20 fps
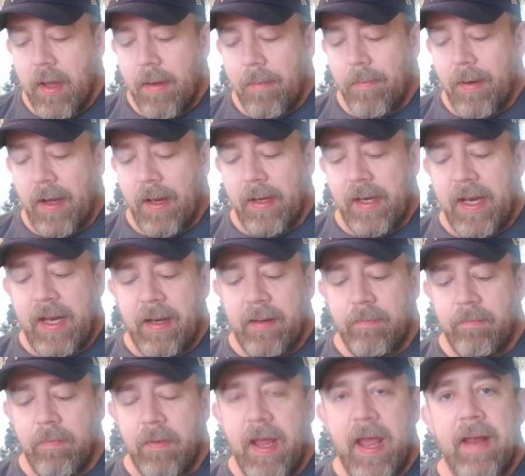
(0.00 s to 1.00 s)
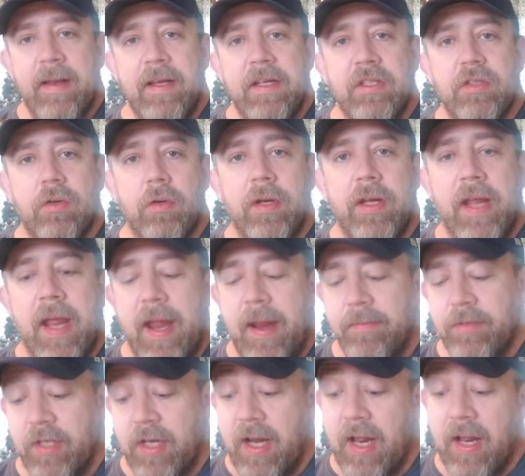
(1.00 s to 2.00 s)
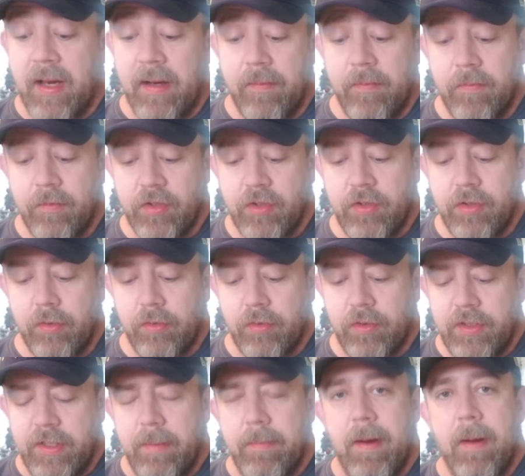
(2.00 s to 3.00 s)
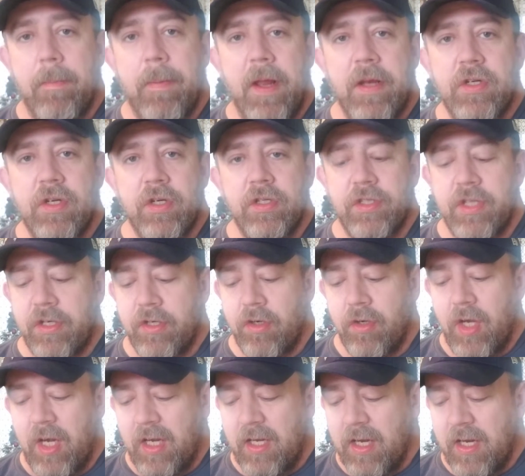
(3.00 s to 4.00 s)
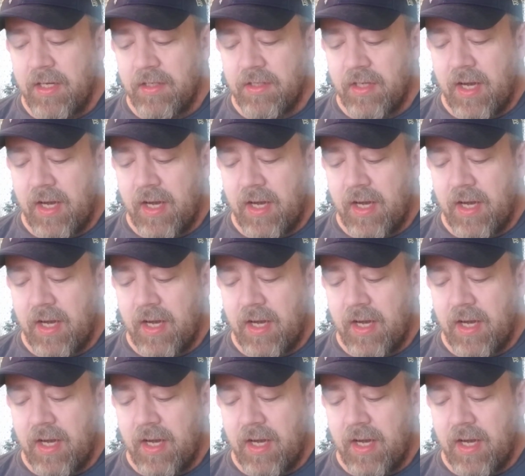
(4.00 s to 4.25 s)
But he had these 3 games, and I sent me a picture and said, do you need these?